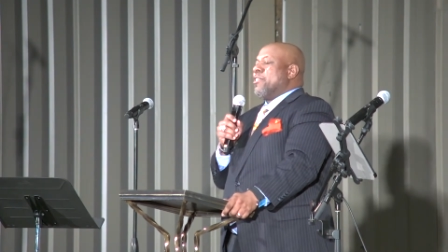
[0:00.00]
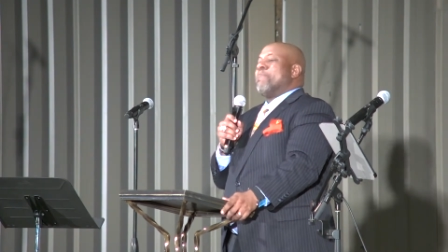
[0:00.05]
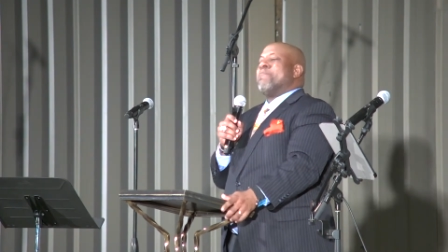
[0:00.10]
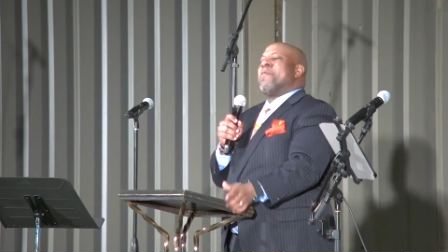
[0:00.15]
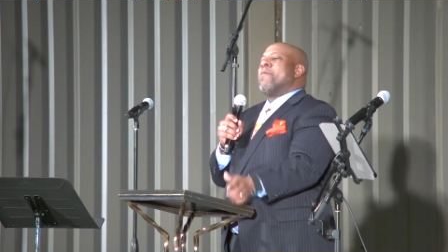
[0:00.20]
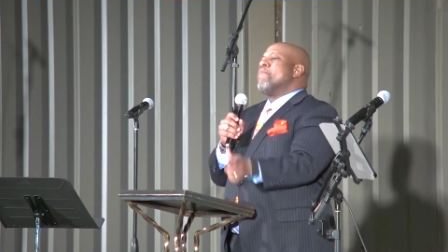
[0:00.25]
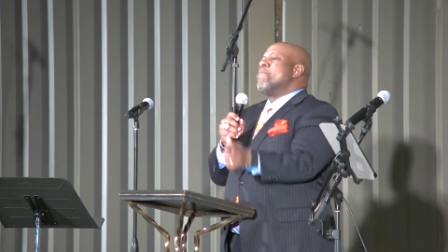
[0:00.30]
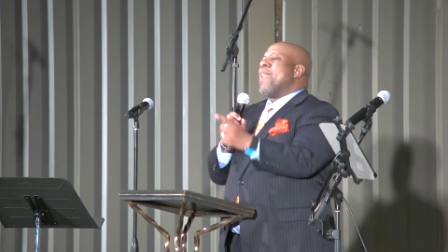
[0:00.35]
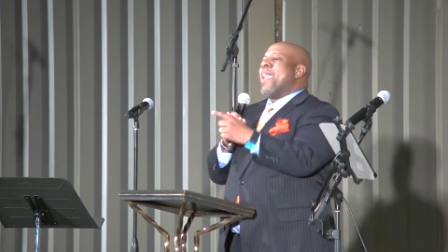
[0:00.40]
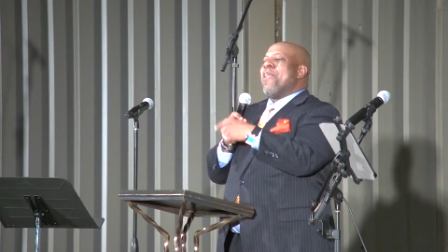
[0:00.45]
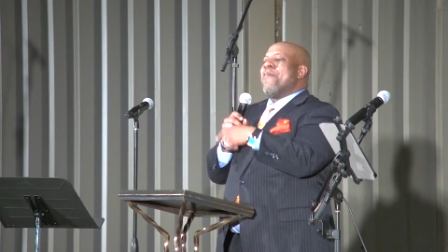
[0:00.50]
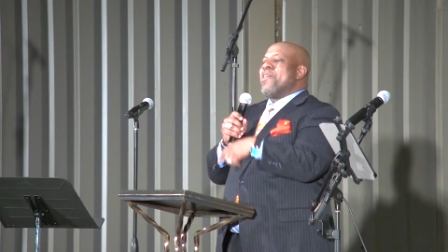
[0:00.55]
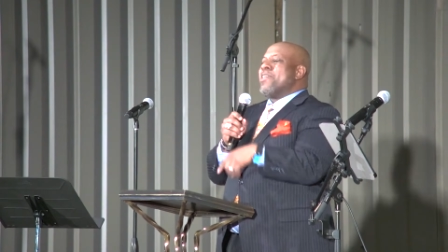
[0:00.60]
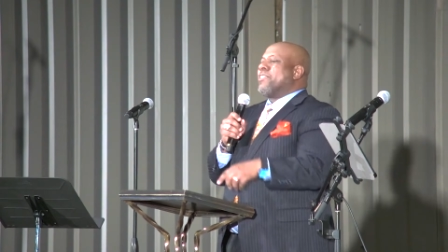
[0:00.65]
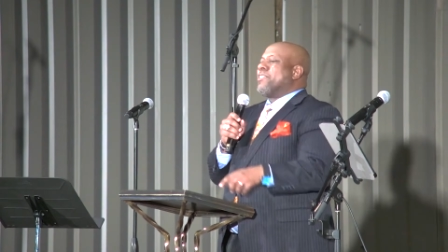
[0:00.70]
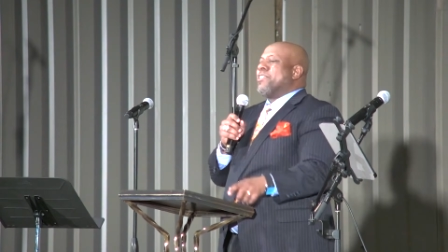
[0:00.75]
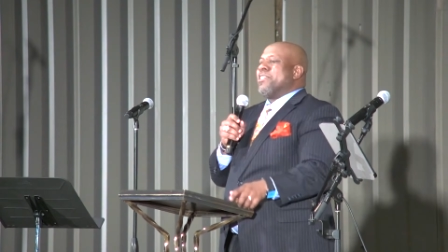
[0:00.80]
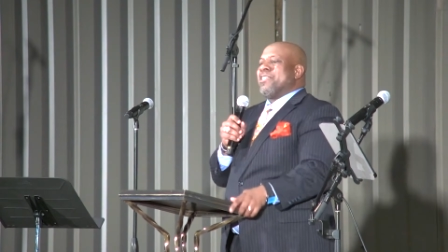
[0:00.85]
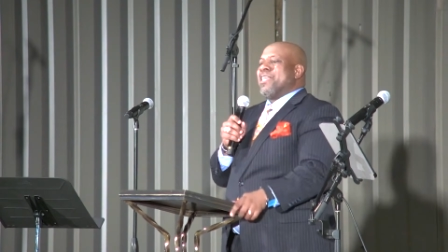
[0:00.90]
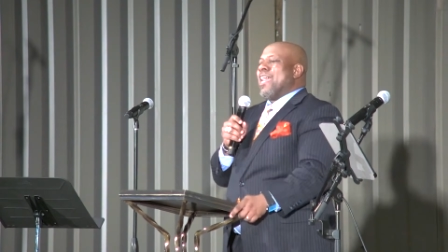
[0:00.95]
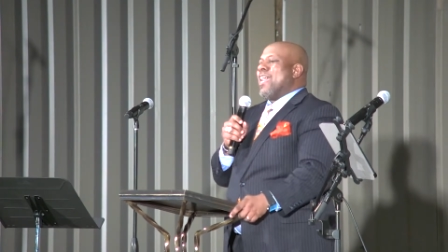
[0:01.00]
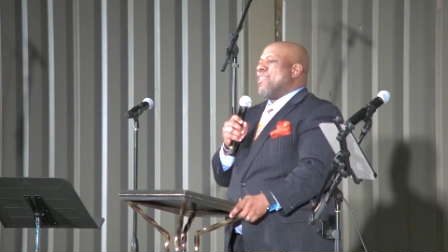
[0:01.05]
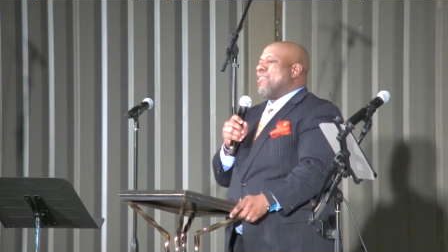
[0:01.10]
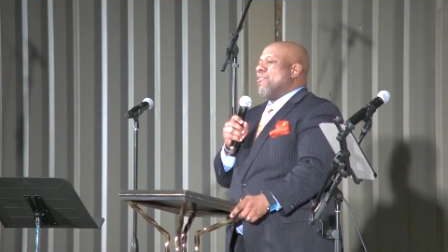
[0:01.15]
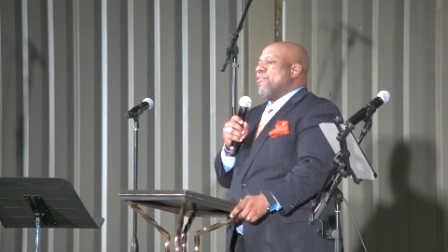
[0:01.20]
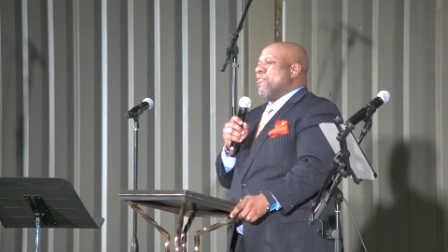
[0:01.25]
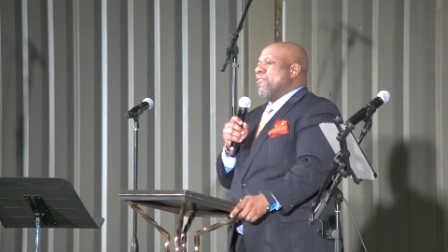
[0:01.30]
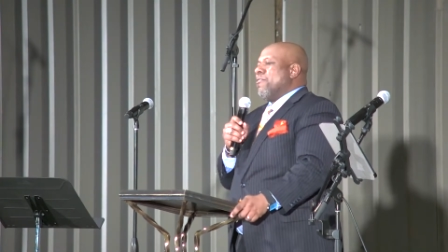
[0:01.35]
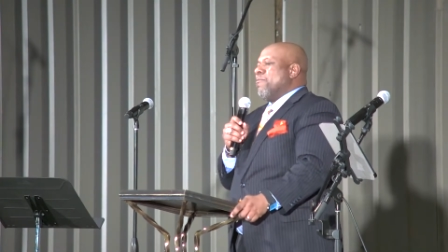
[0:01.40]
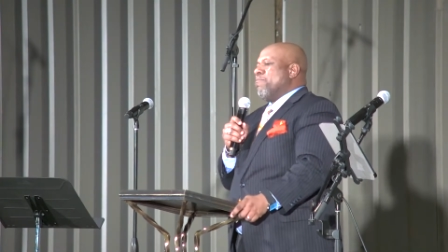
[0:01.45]
to be married to
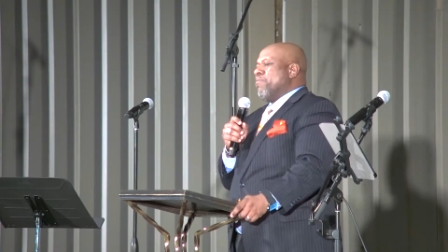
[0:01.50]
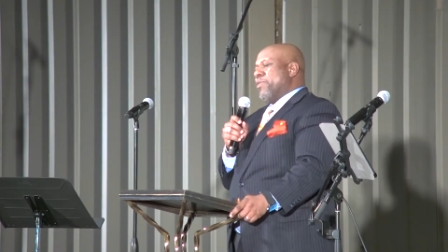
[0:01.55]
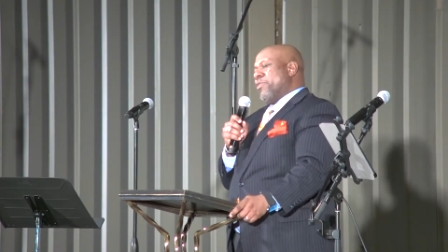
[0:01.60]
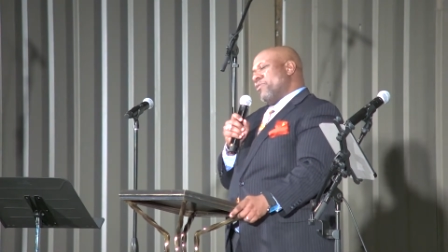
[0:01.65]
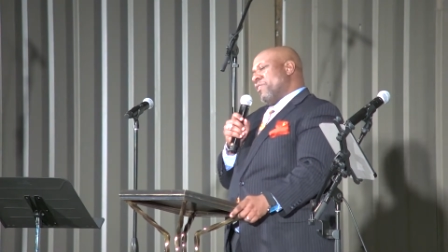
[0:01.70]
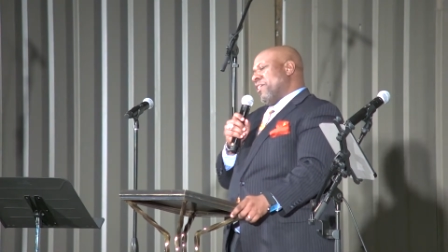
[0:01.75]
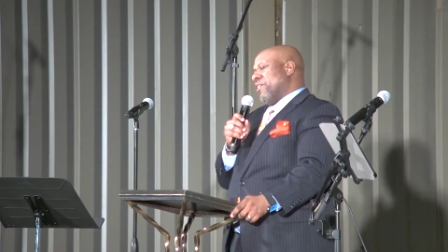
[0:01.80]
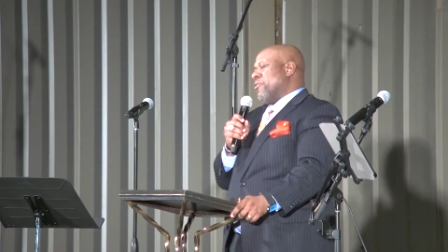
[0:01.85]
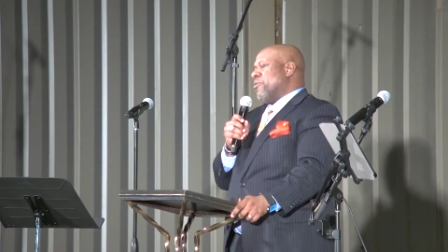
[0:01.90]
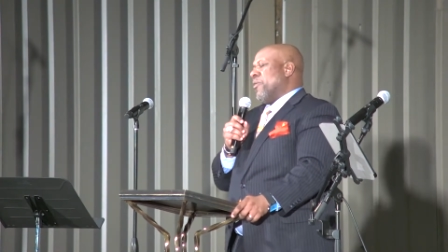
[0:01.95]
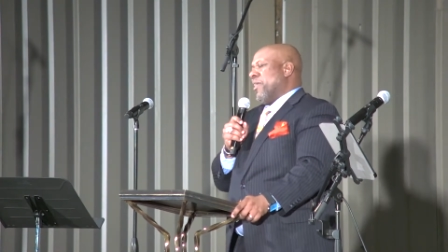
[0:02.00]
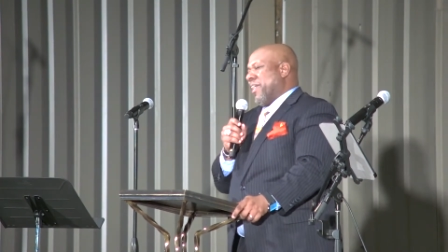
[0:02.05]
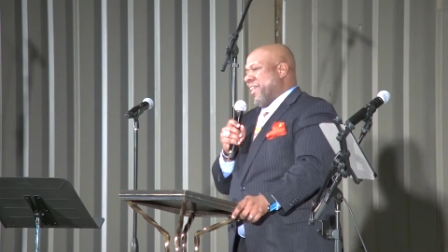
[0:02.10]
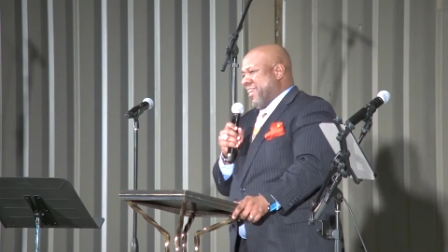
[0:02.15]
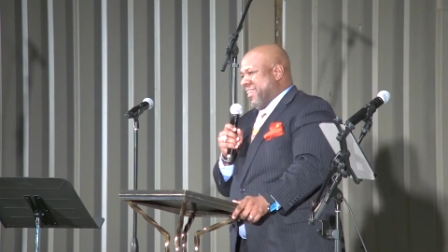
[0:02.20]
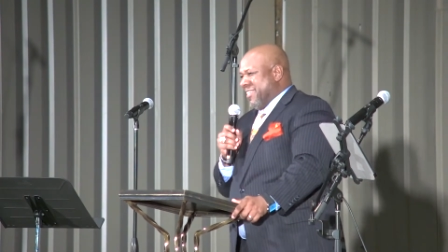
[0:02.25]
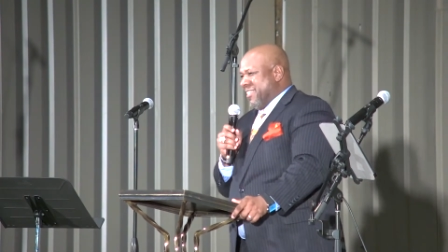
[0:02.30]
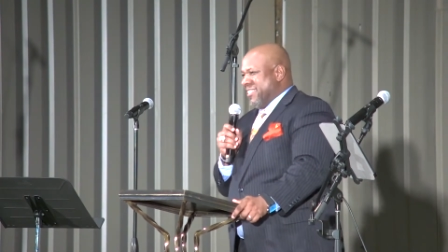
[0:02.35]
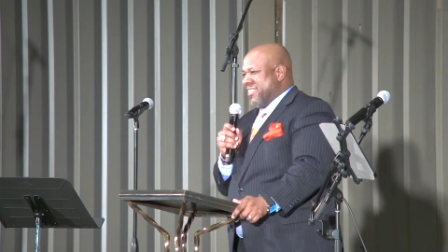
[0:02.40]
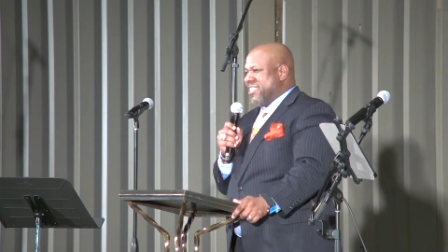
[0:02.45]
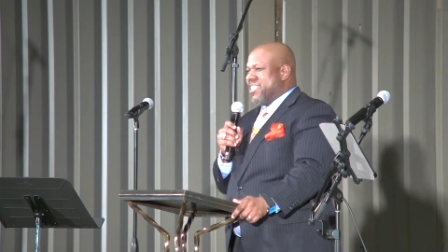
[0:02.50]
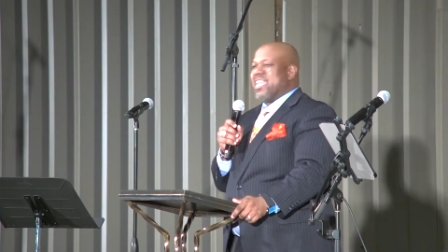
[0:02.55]
that beauty queen,